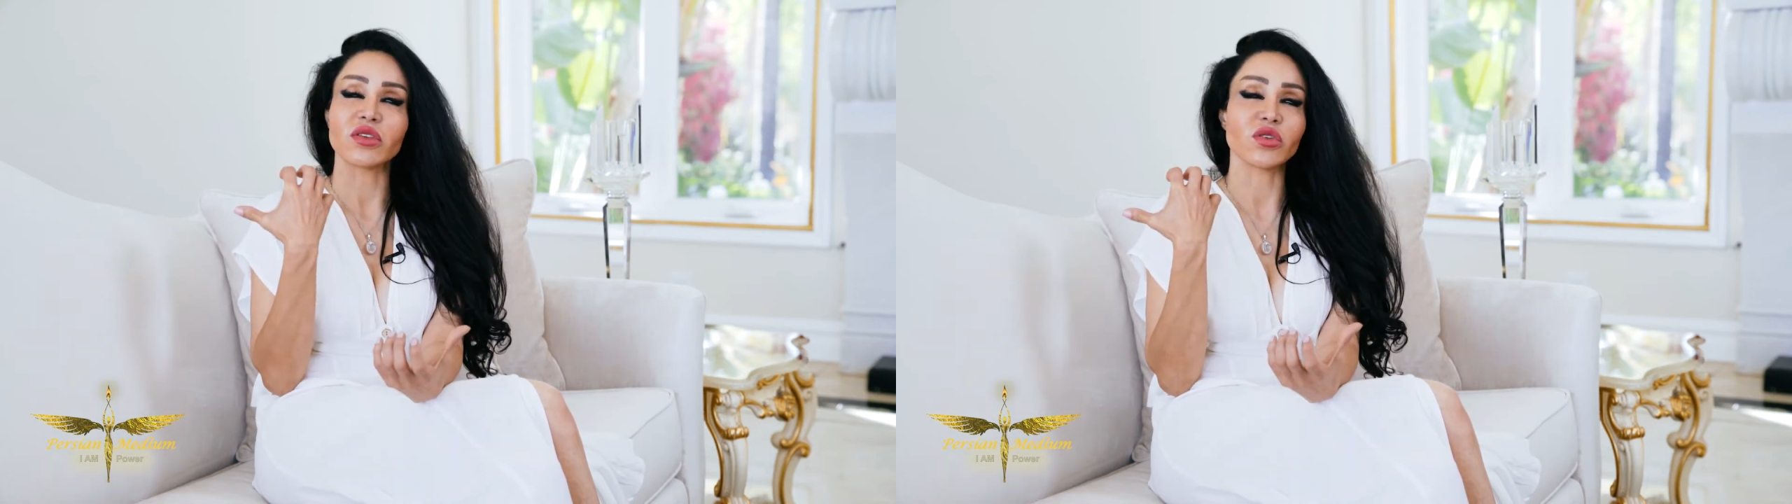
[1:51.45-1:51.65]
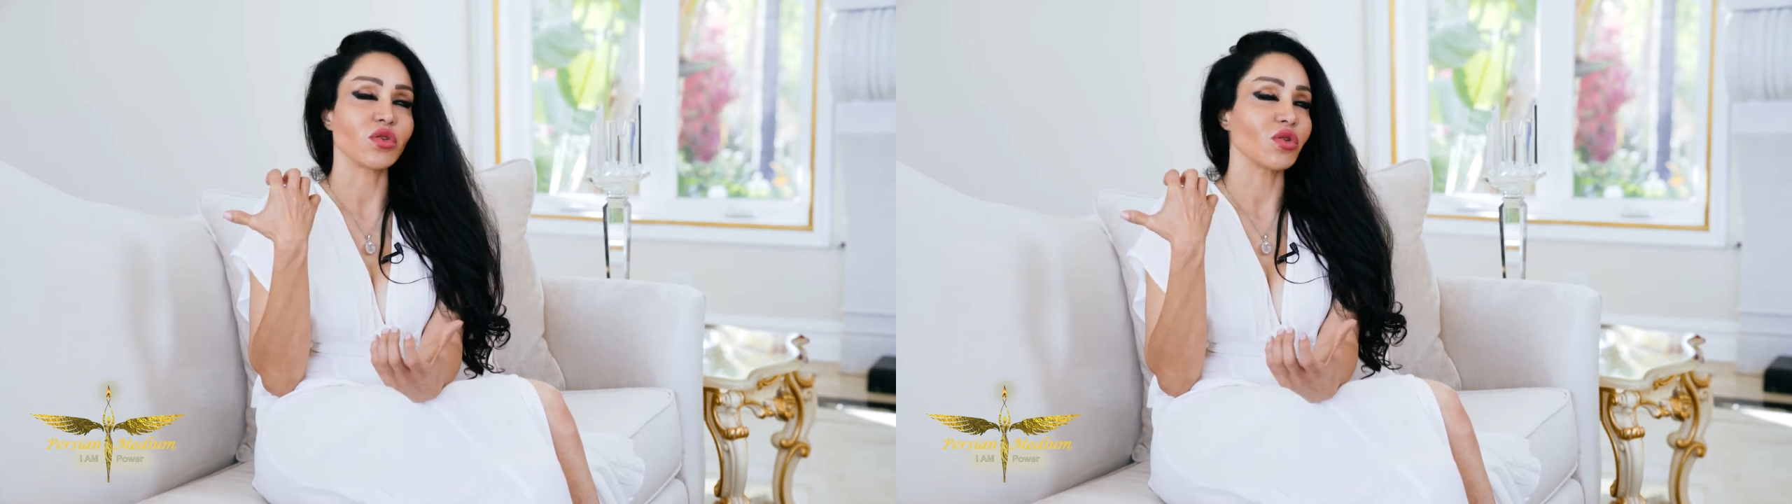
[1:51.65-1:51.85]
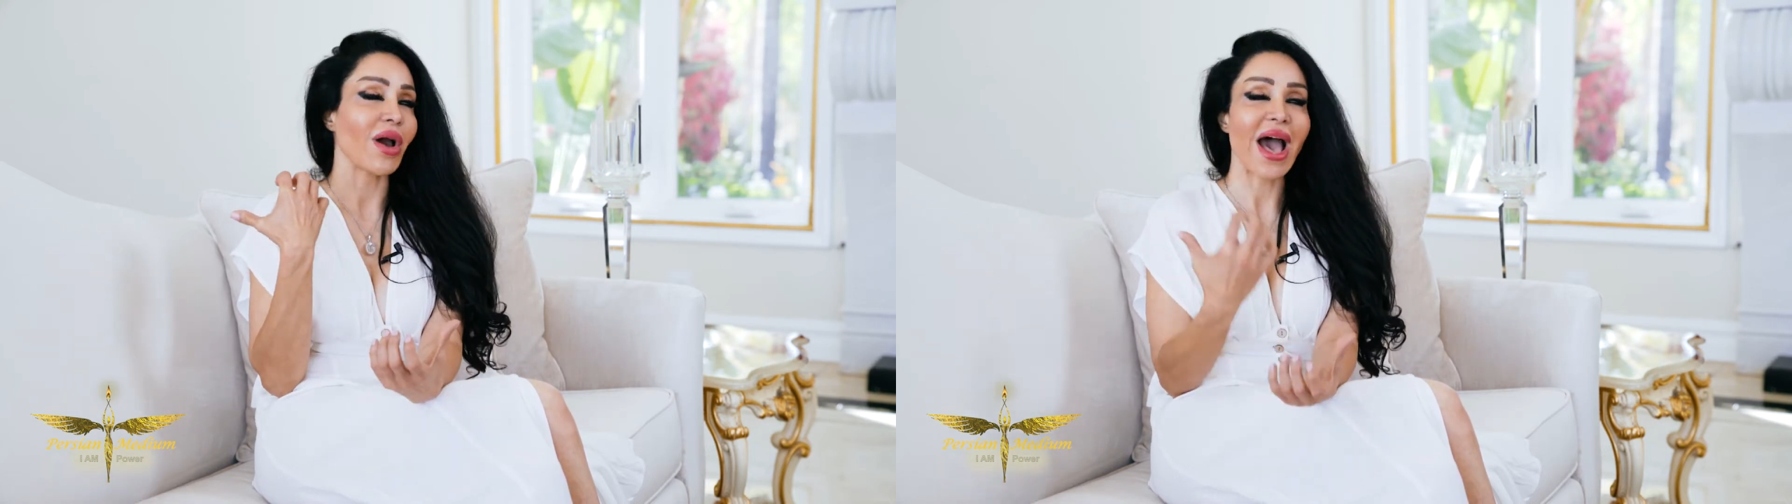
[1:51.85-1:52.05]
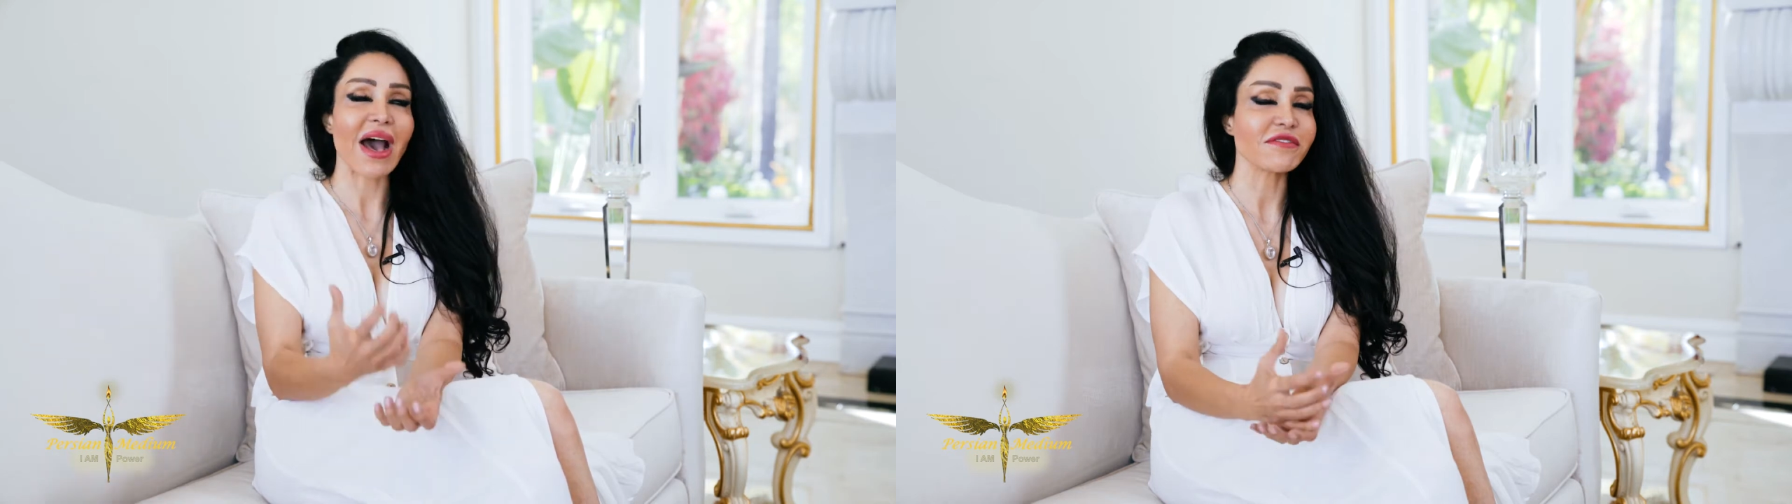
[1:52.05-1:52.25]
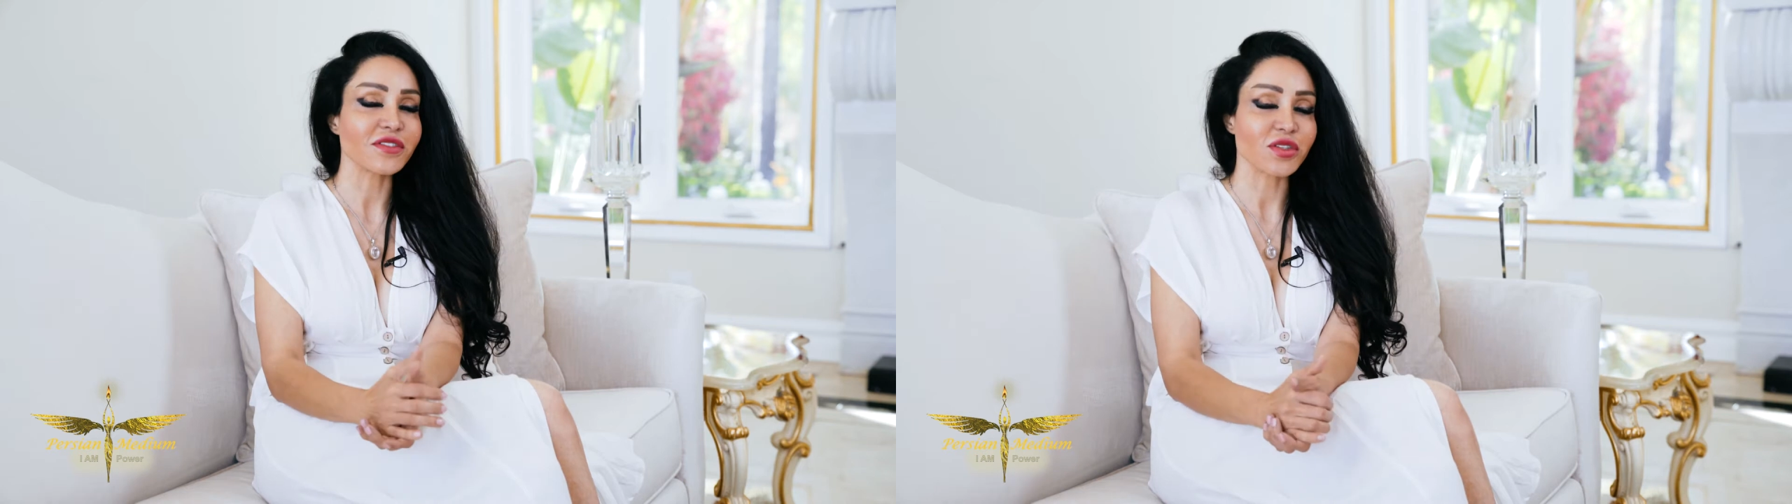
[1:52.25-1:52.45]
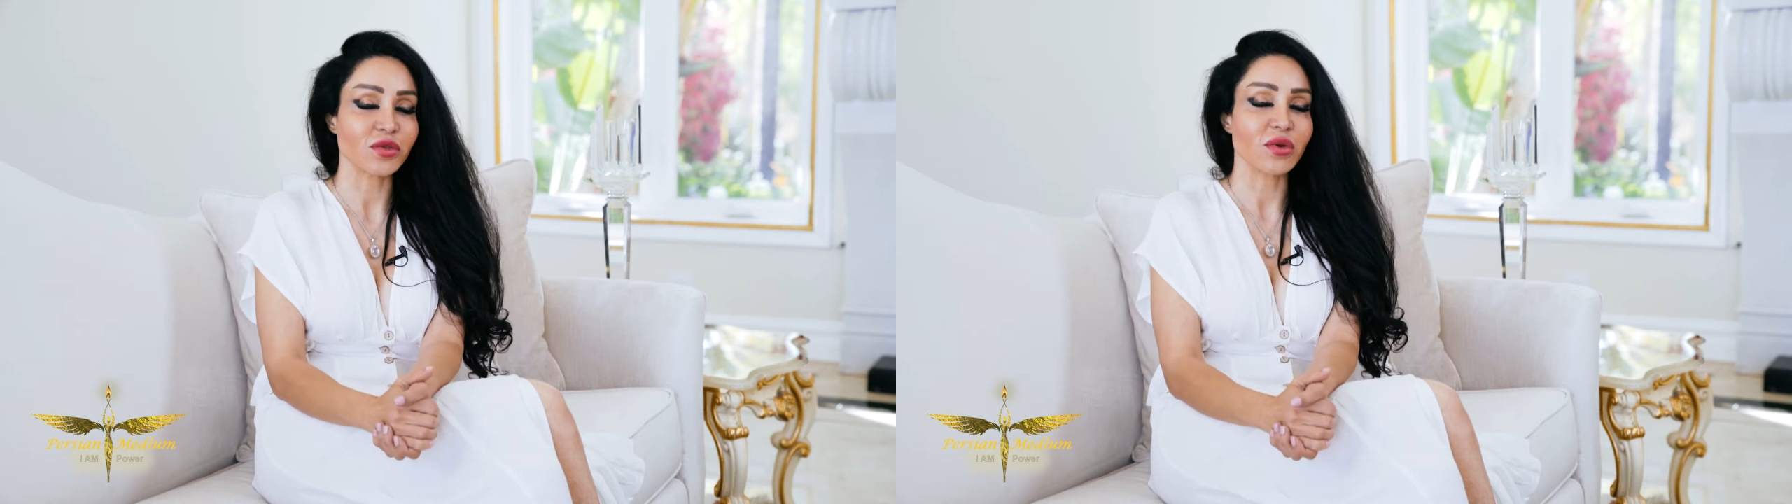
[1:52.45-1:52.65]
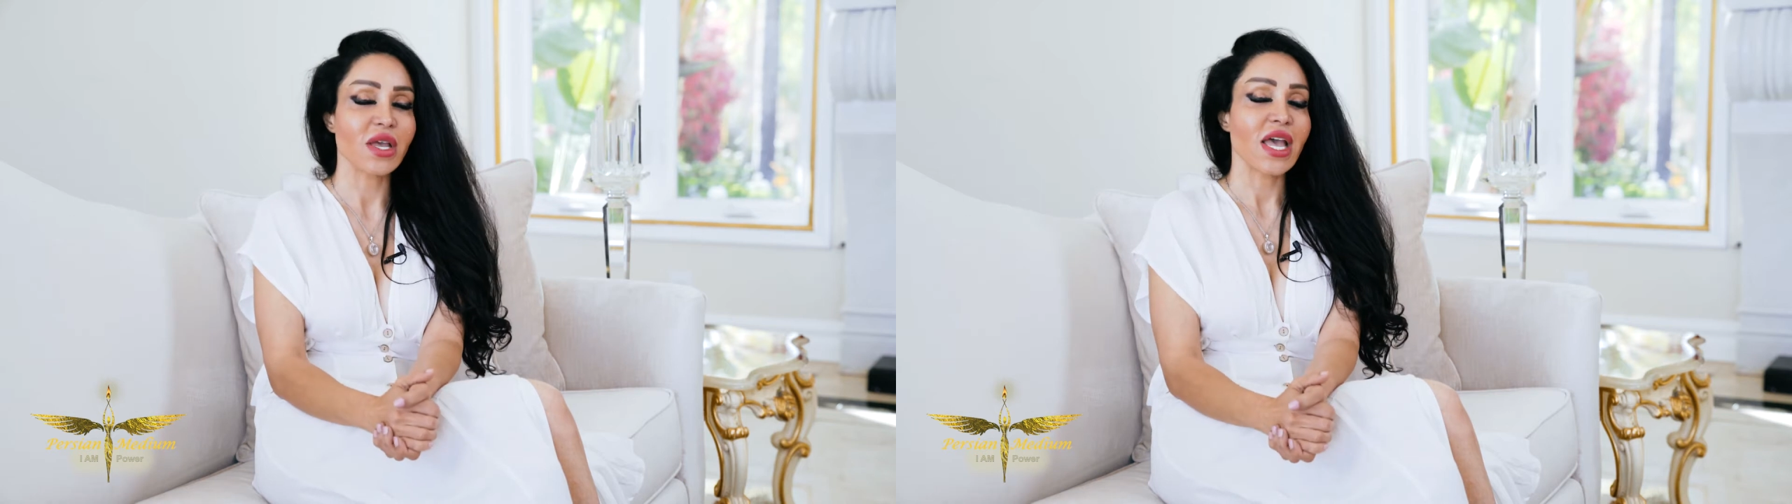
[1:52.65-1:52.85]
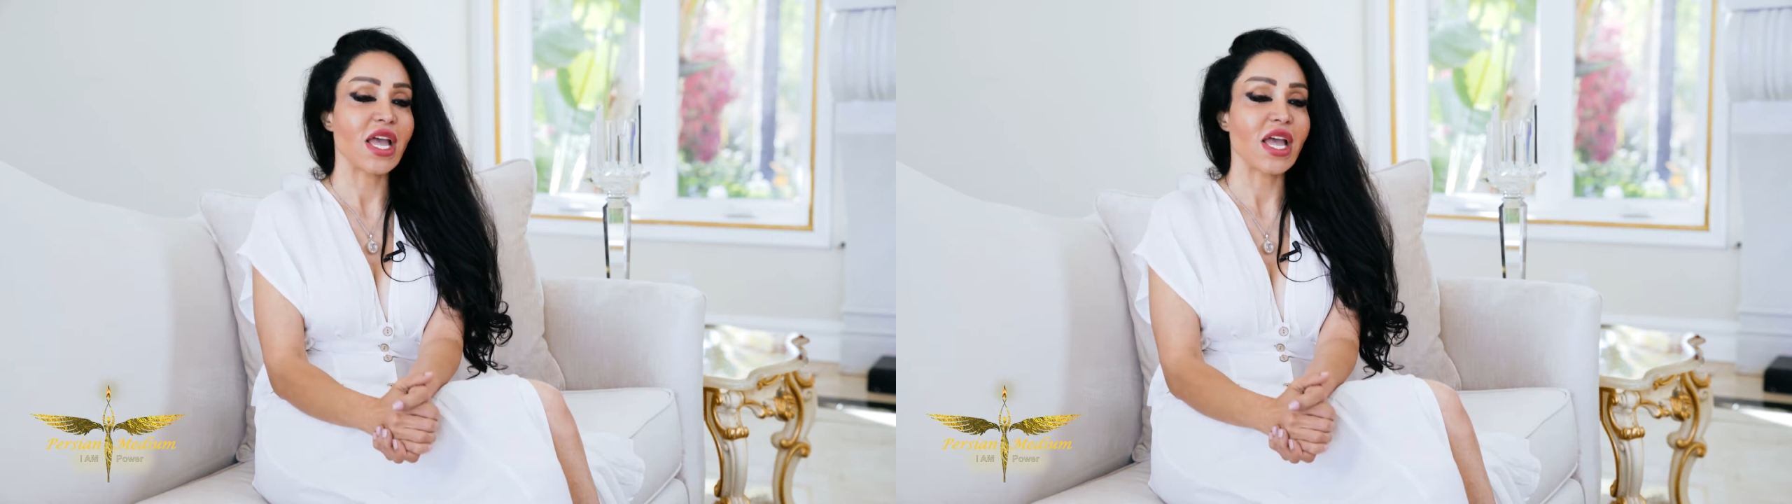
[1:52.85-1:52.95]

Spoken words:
you know, you have to,